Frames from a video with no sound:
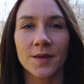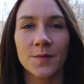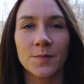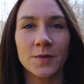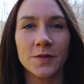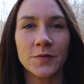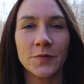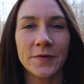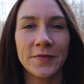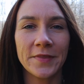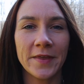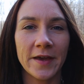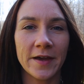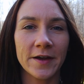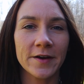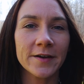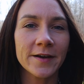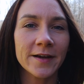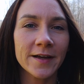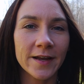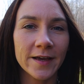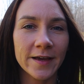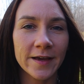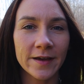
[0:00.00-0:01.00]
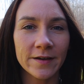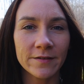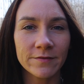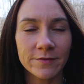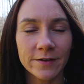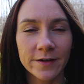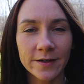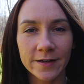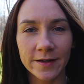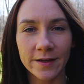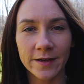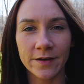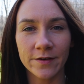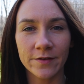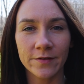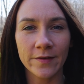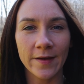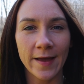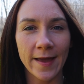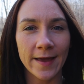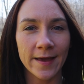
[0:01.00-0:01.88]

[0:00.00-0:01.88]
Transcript: Between the haircut I have right now